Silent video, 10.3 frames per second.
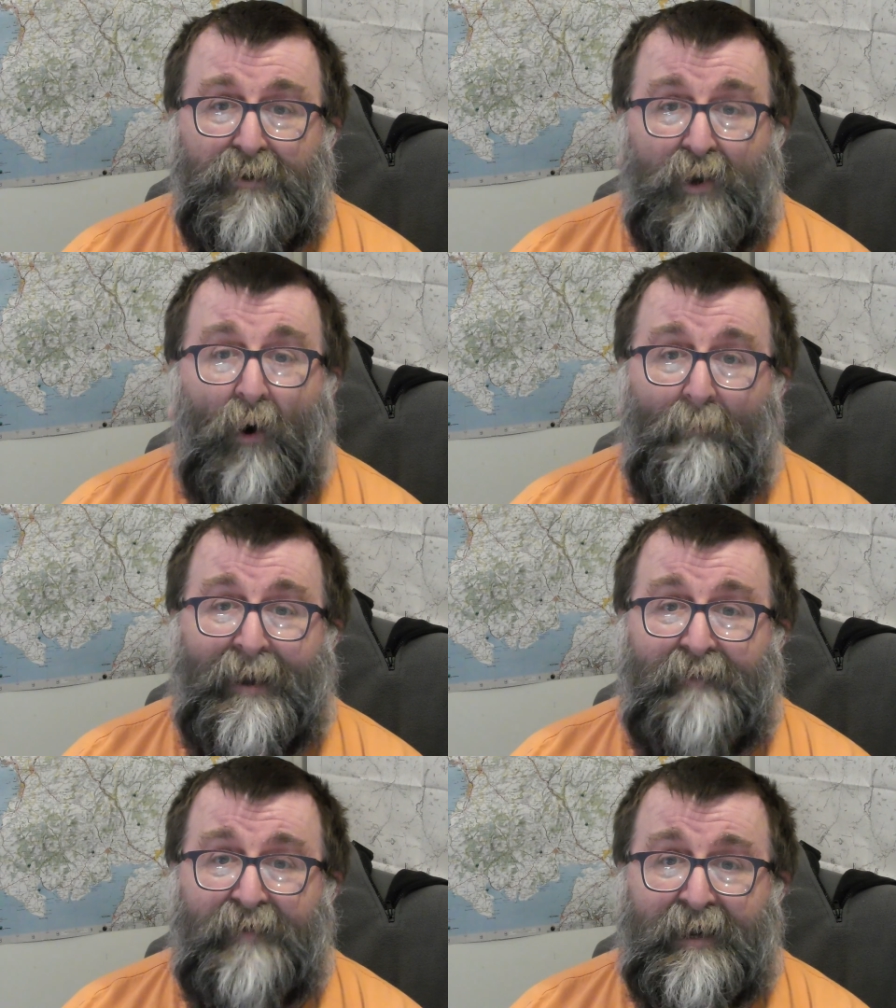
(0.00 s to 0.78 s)
not
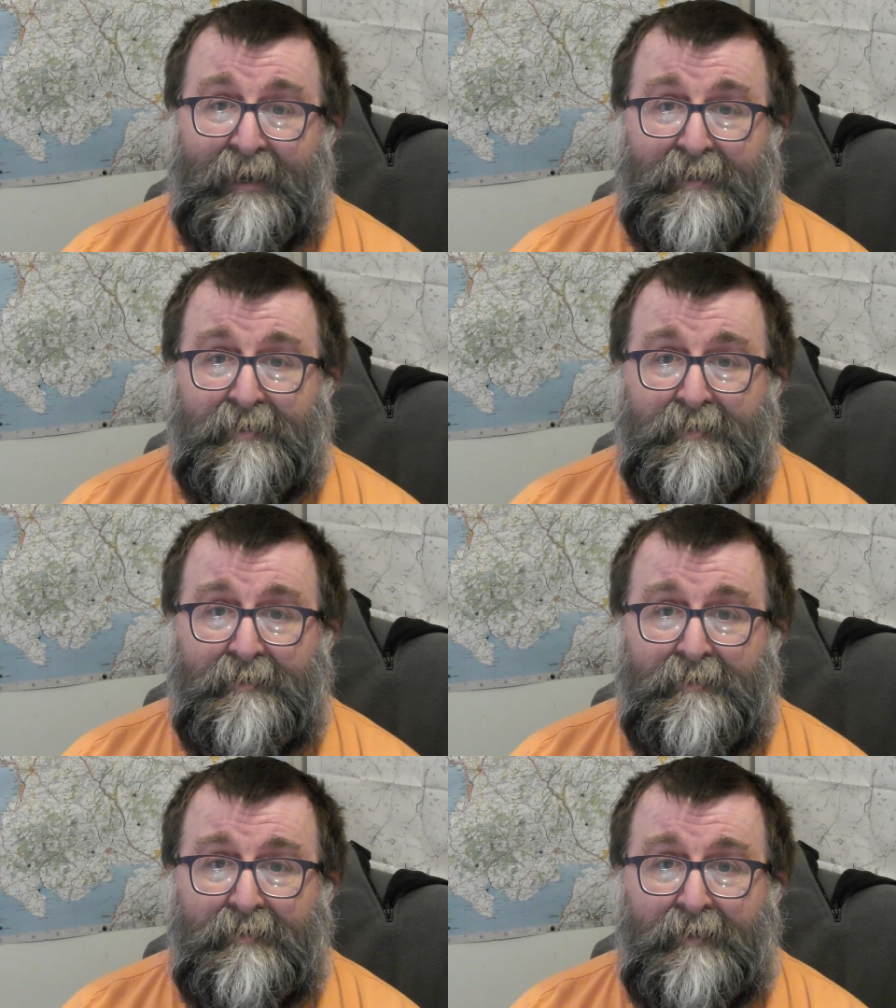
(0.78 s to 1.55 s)
made for kids.
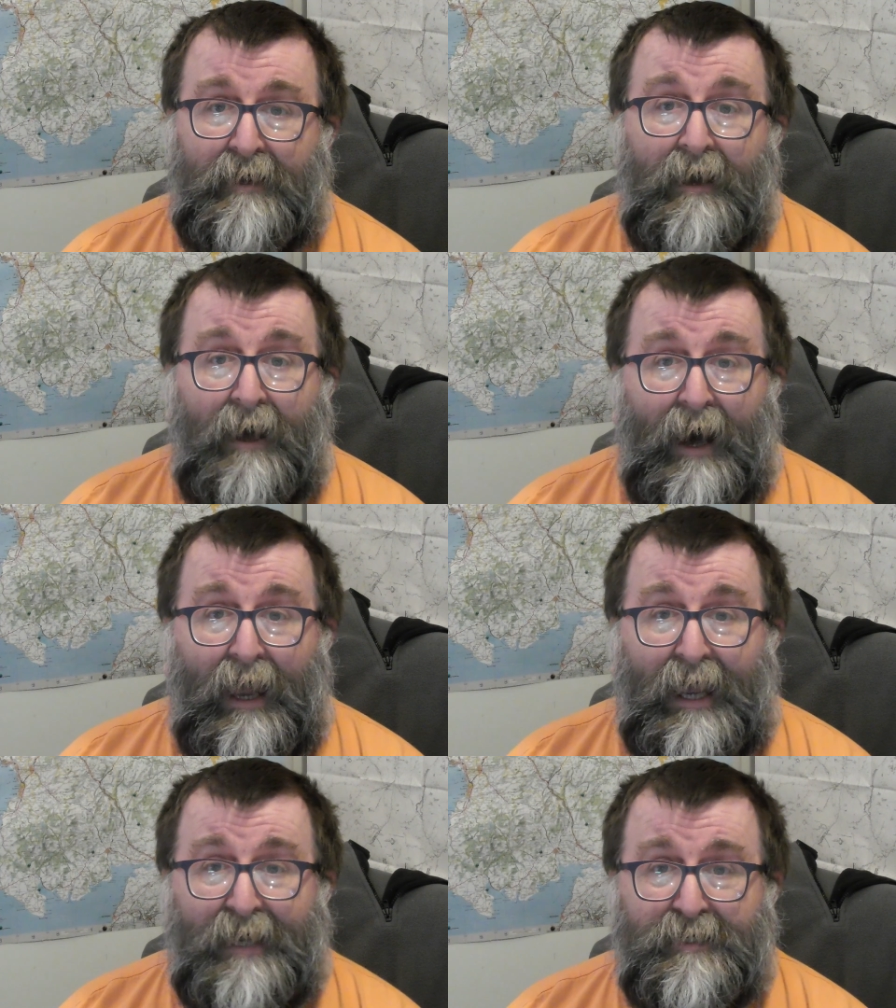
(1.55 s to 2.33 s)

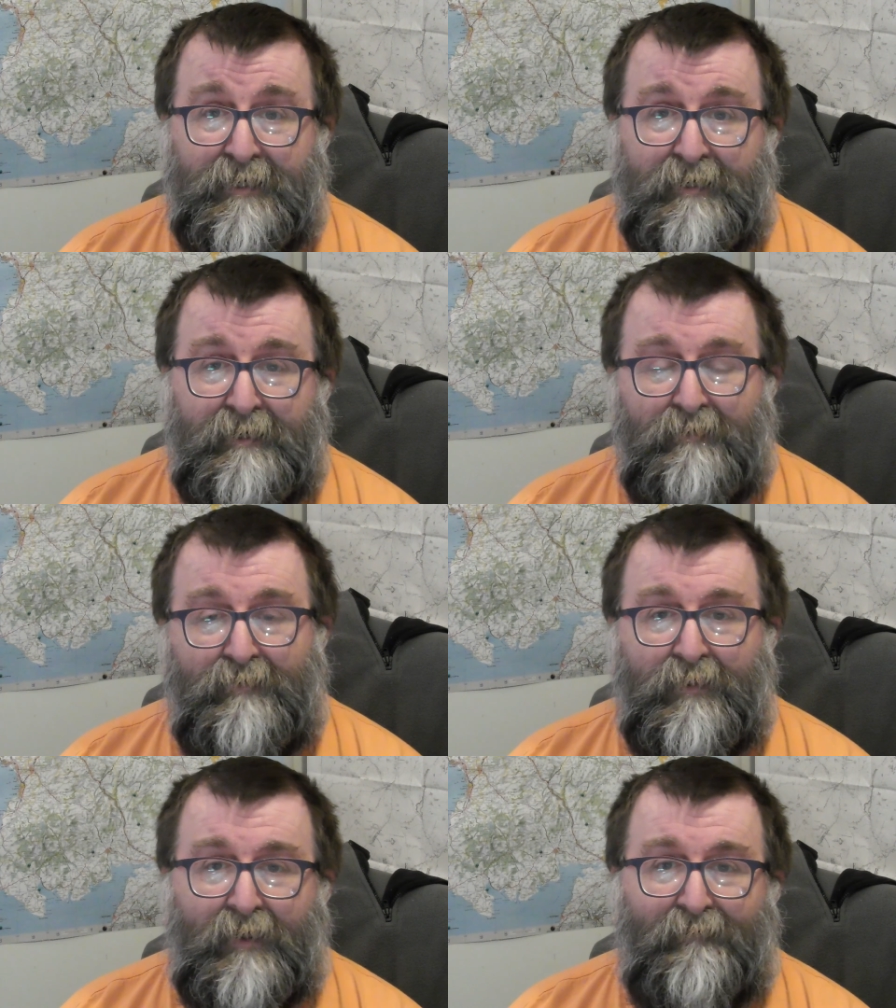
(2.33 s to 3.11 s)
Unless you're
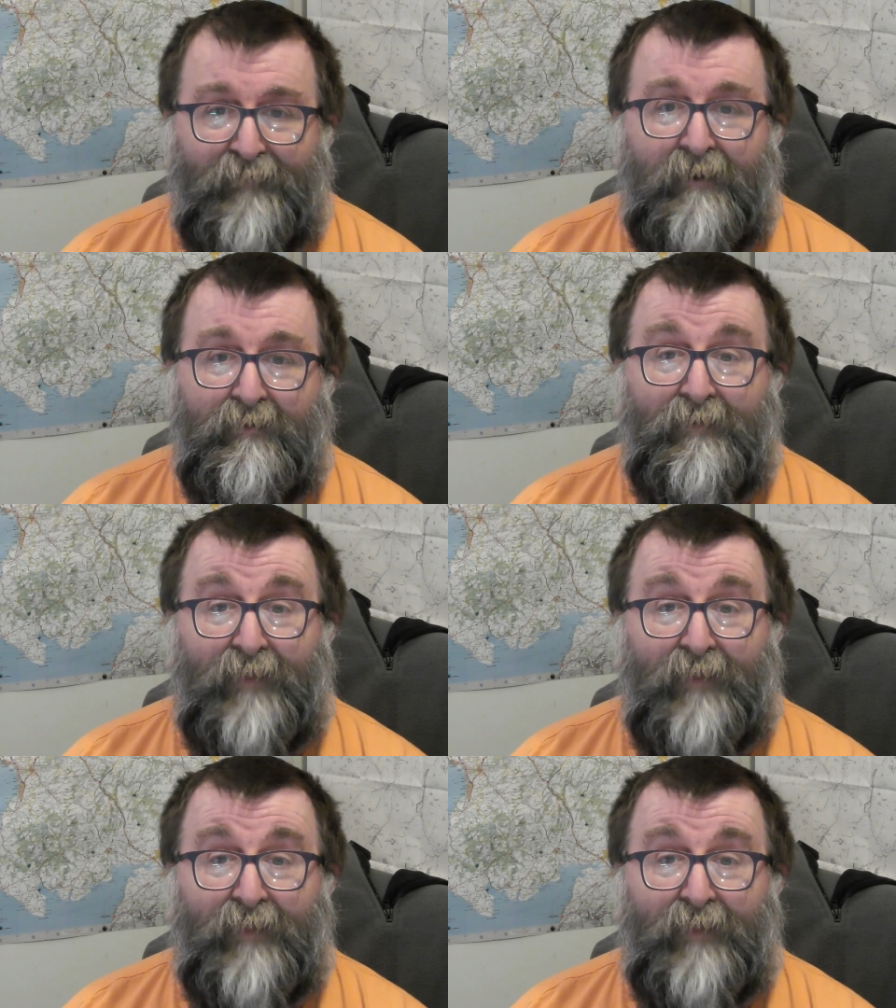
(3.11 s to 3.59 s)
one of the few